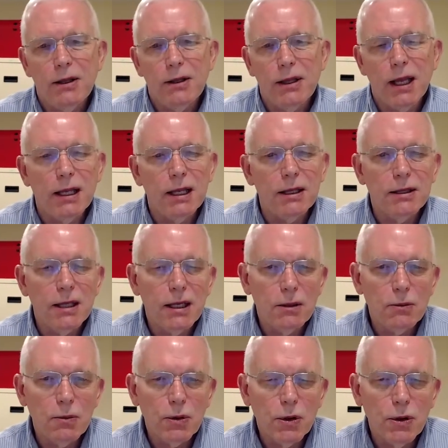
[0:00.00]
Taking that
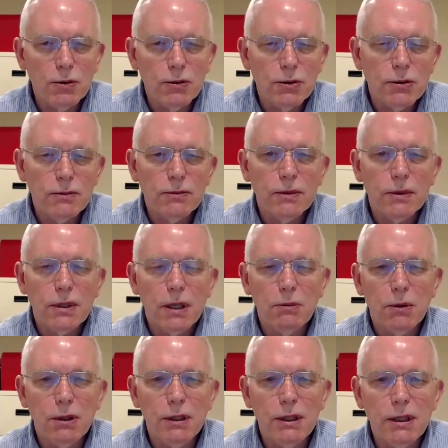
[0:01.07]
approach, I
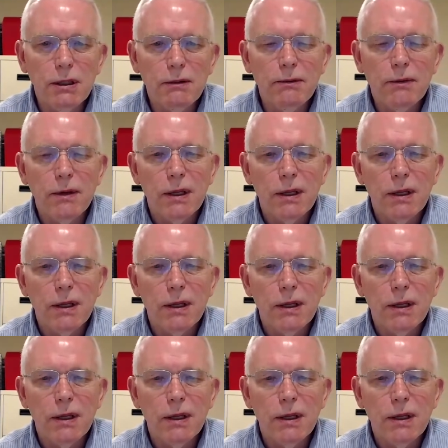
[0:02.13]
believe,